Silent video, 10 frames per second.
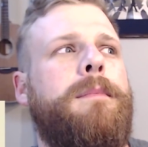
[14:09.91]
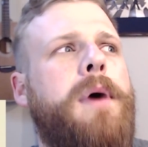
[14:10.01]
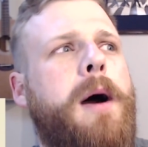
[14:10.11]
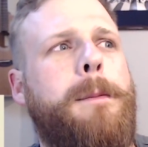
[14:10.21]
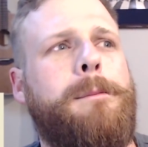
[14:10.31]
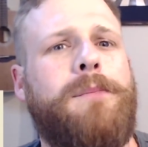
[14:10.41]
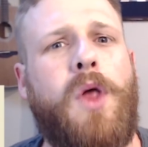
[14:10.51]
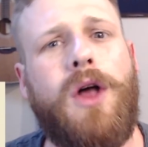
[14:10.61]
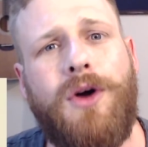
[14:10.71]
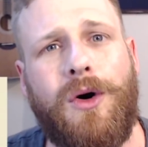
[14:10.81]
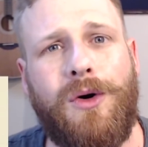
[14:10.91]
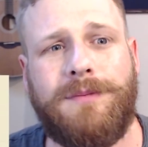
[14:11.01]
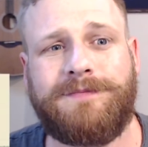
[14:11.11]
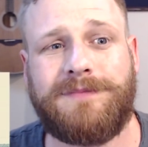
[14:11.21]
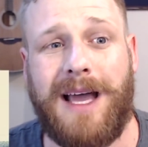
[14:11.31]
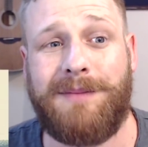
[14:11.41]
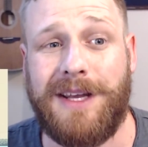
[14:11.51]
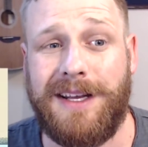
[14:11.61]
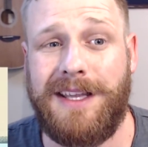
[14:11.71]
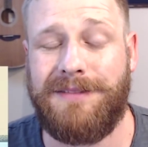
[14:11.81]
But on the whole, I'm
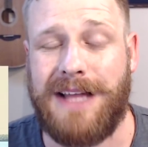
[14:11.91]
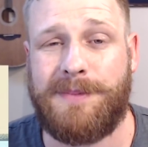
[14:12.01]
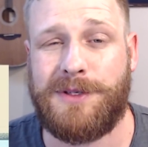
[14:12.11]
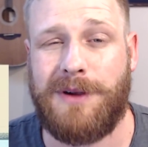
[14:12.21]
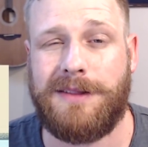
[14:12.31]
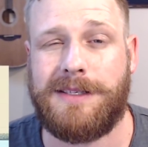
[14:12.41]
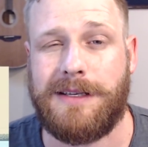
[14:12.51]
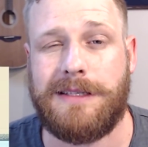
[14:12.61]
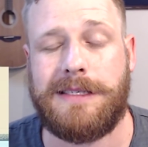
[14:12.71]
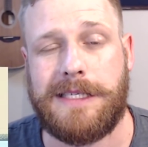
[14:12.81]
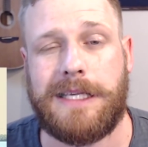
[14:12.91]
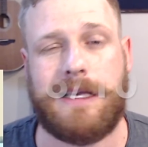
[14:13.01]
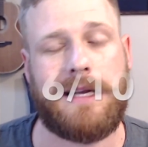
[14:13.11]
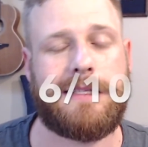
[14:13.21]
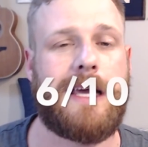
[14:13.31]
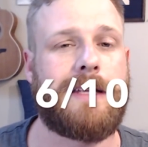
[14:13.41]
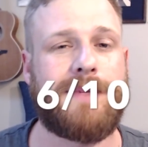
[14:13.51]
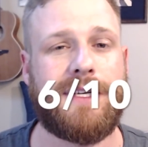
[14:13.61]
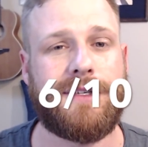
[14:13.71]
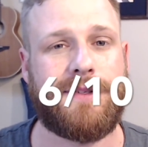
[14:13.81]
going to give Laps Around the Sun 6 out of 10
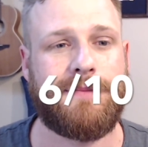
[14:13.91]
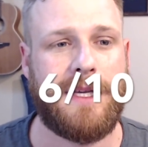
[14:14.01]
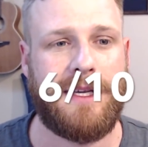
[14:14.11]
beards.